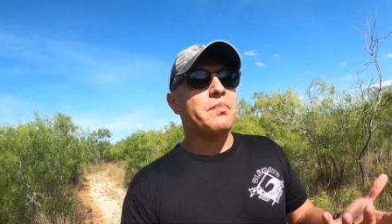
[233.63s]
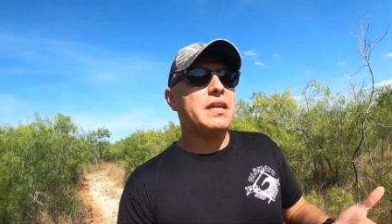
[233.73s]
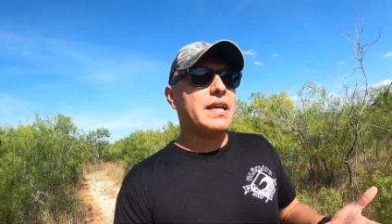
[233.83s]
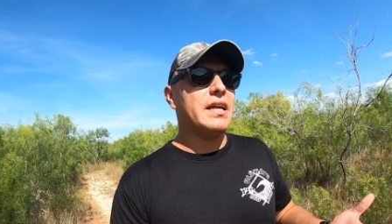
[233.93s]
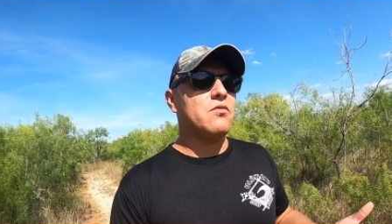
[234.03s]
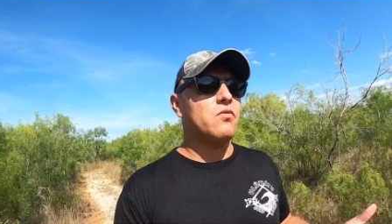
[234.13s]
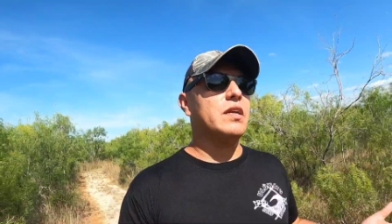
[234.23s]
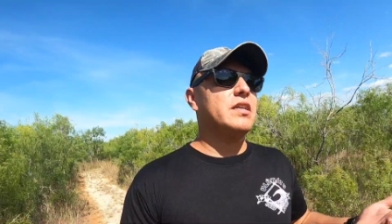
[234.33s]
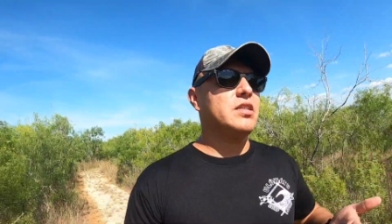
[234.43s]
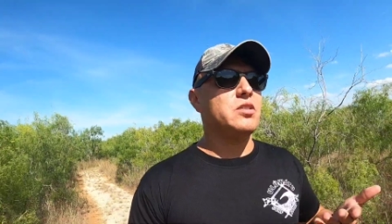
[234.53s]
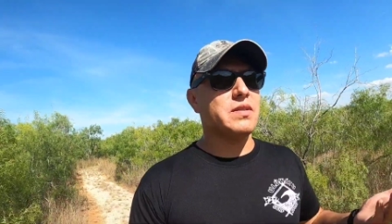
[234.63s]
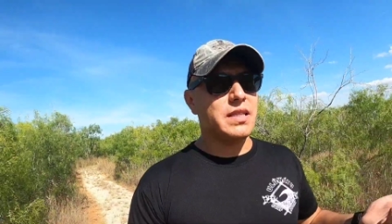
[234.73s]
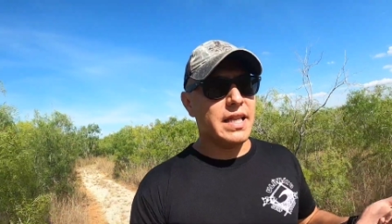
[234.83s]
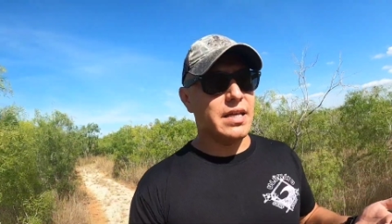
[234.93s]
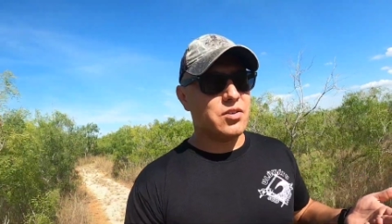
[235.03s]
But again, what are you going to do
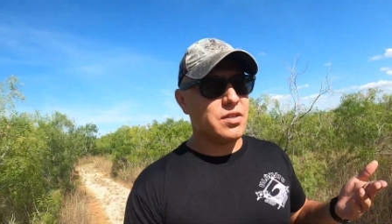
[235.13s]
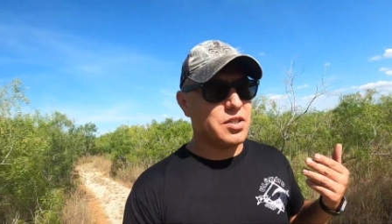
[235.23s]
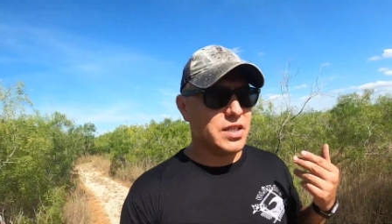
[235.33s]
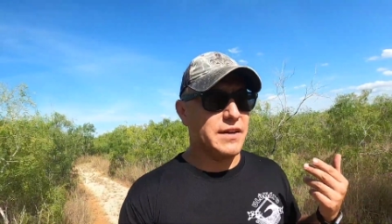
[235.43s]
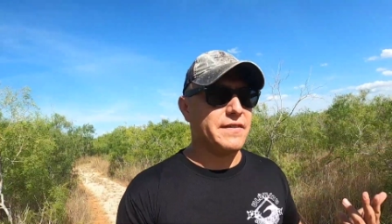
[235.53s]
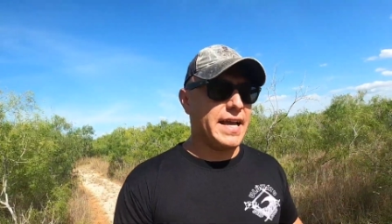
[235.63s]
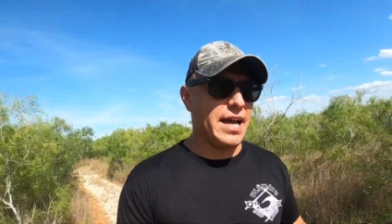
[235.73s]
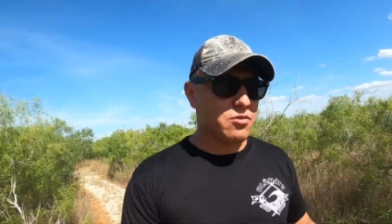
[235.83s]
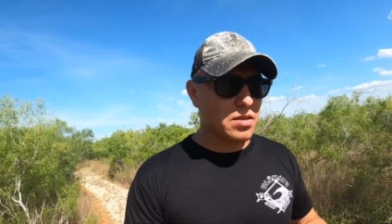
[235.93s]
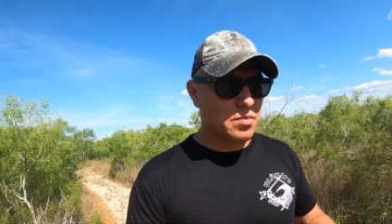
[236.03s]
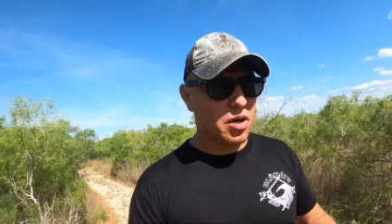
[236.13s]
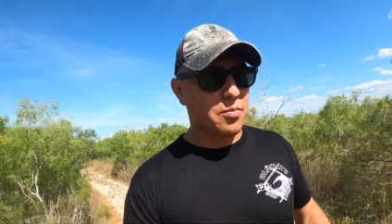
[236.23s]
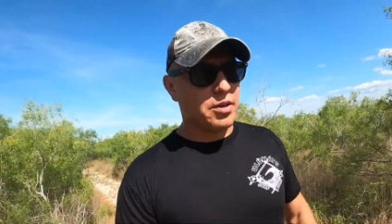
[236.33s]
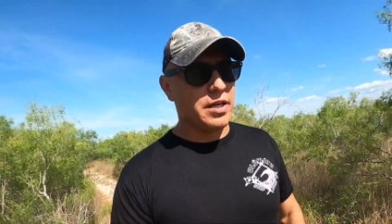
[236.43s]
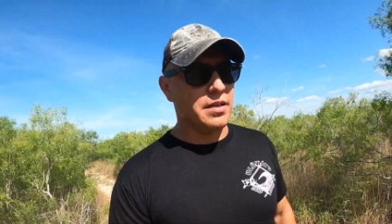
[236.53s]
with the land? Are you, do you have cattle on the
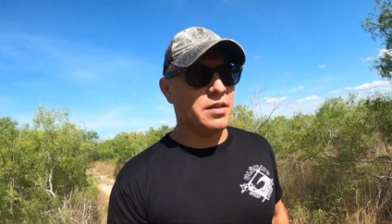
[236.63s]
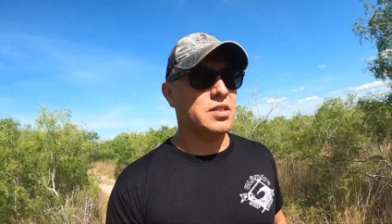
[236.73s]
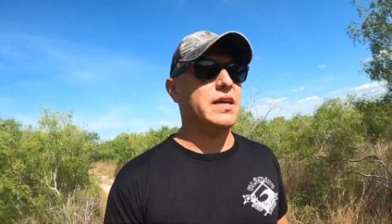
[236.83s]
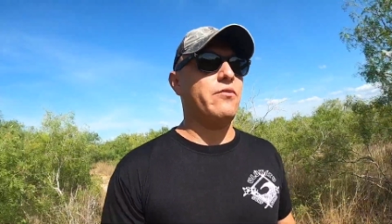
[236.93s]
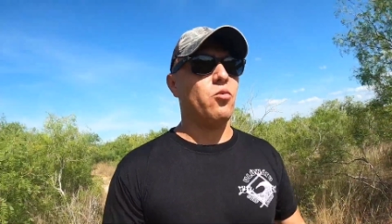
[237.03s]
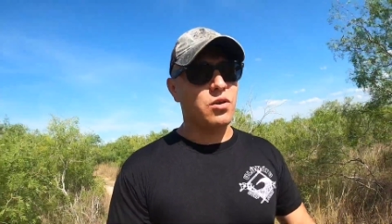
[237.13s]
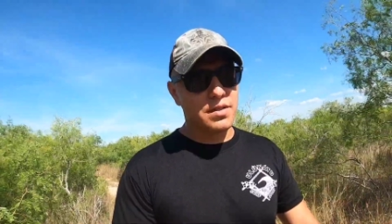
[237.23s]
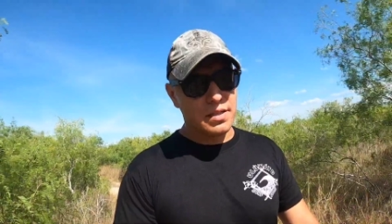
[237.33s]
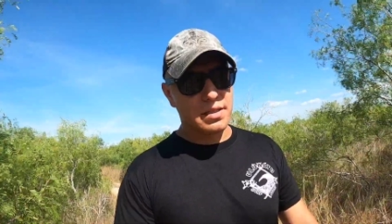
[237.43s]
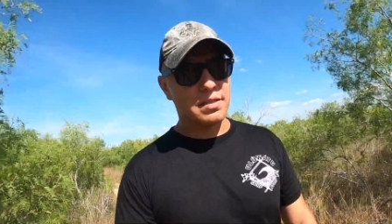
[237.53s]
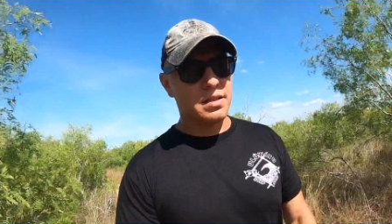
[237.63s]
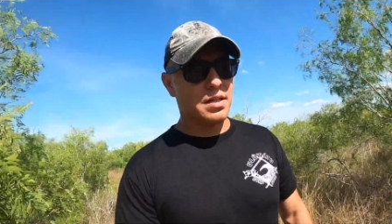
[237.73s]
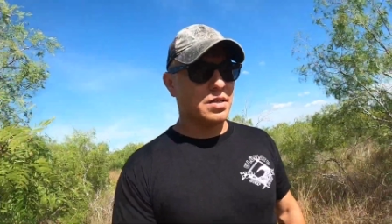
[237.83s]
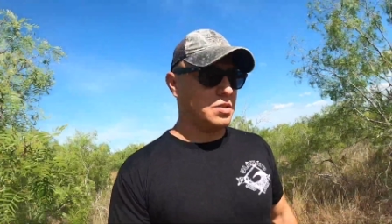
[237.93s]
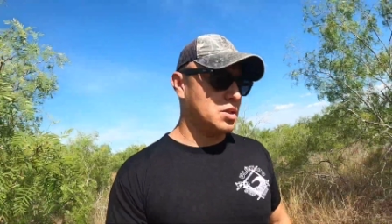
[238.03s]
property? Do you have horses,
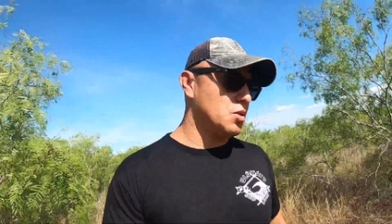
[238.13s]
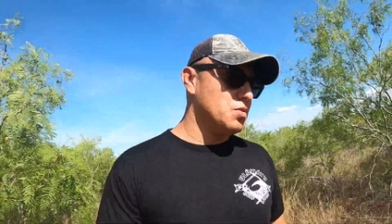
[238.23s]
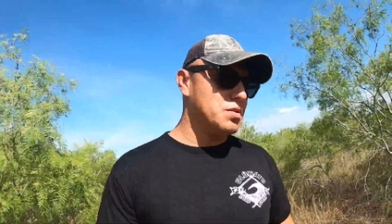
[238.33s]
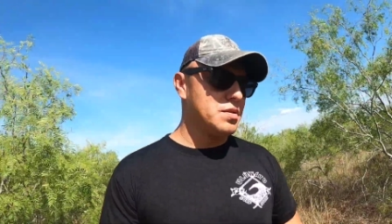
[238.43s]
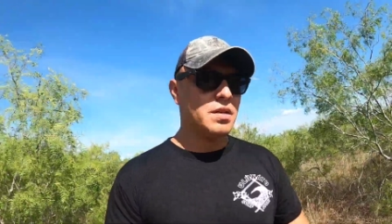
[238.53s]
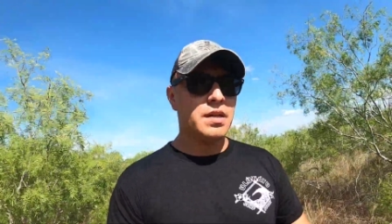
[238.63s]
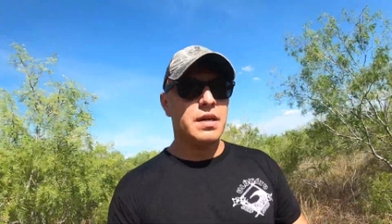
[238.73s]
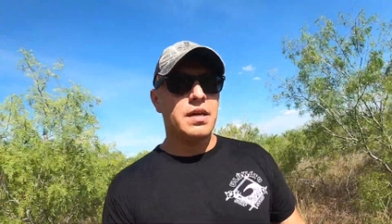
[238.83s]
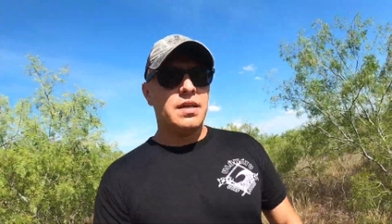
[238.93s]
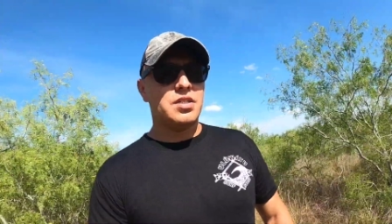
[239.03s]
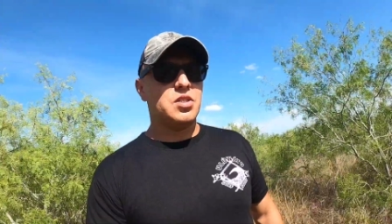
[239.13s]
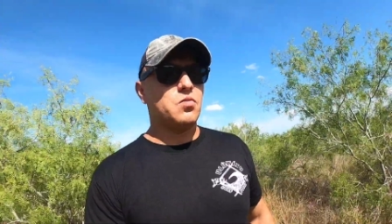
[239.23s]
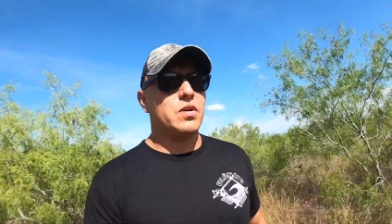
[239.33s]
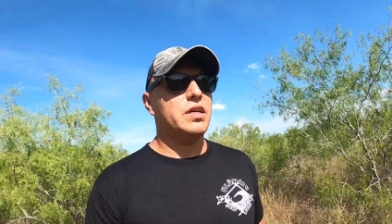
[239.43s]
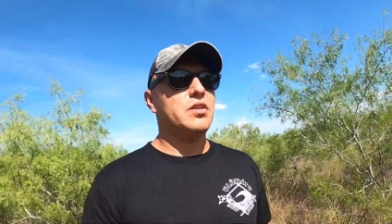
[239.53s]
goats?
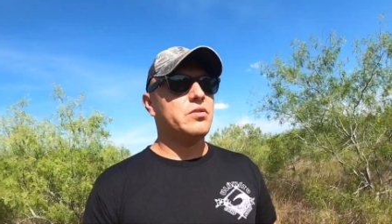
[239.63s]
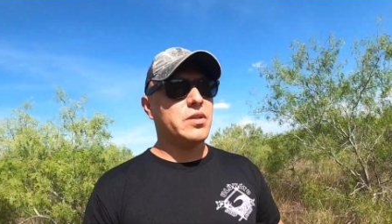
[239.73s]
So what are you